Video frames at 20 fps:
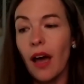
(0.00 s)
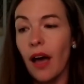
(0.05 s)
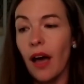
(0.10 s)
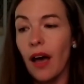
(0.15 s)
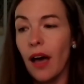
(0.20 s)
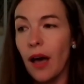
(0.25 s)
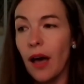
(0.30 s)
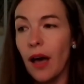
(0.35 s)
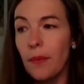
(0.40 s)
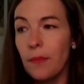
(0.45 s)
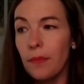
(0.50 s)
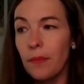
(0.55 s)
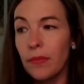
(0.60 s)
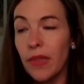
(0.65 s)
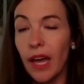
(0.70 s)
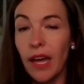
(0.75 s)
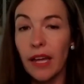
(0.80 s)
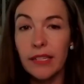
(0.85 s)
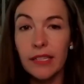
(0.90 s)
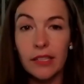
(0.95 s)

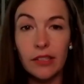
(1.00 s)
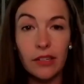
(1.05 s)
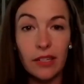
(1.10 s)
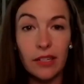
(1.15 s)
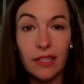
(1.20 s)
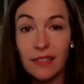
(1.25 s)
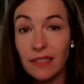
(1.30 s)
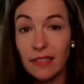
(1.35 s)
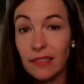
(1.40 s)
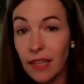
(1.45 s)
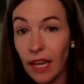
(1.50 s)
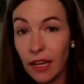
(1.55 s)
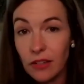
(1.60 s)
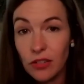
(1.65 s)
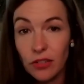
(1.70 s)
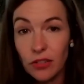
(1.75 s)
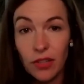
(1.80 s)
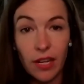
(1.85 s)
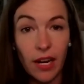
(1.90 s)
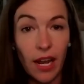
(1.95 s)
that either it's a
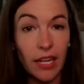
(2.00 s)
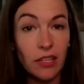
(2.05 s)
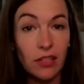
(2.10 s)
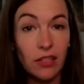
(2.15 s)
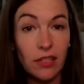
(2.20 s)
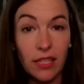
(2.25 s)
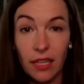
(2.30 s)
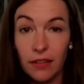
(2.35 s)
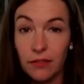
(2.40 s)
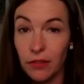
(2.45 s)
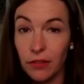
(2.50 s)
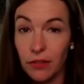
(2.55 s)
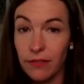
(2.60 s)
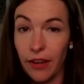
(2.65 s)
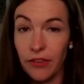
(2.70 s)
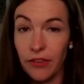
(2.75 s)
lecture that I could give on